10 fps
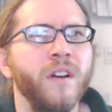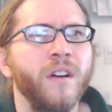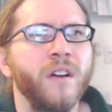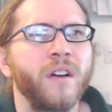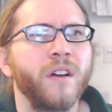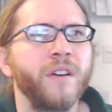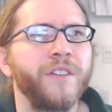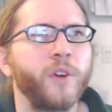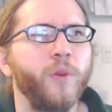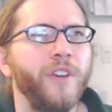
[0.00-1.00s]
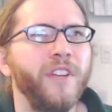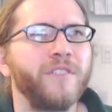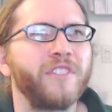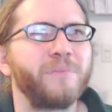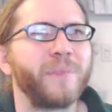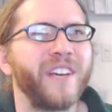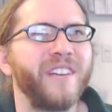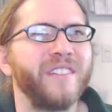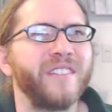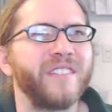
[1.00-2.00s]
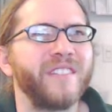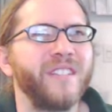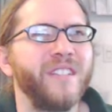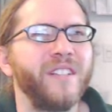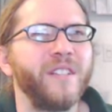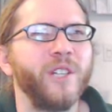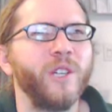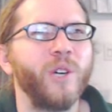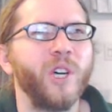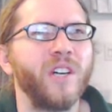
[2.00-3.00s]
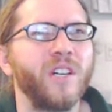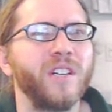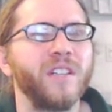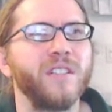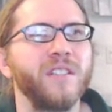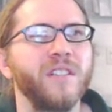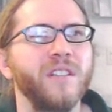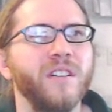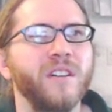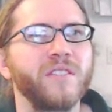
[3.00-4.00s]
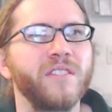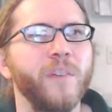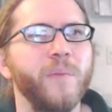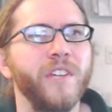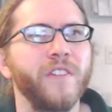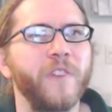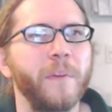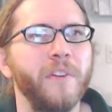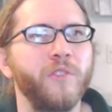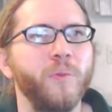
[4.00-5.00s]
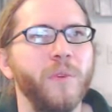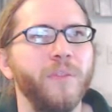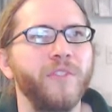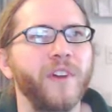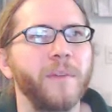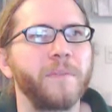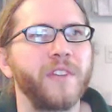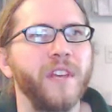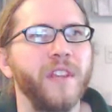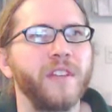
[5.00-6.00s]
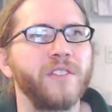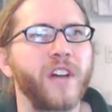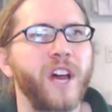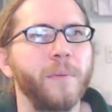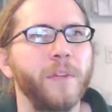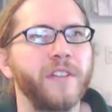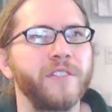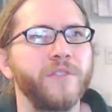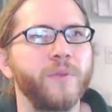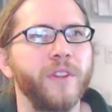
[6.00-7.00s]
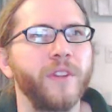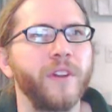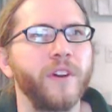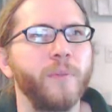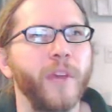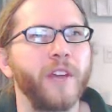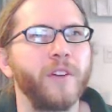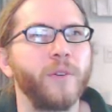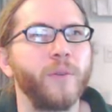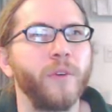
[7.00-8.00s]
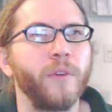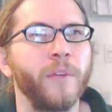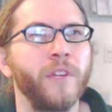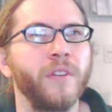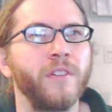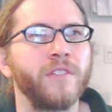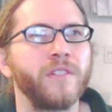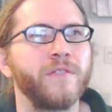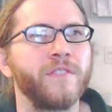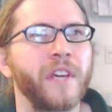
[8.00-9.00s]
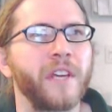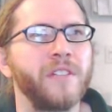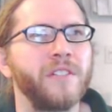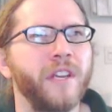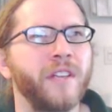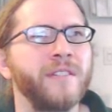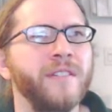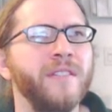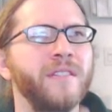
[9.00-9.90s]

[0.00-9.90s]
Oh, the Queen of Spiders. Ew. I'll stop being a feminist when people stop saying that child molesters, whether they are man or women, deserve second chances.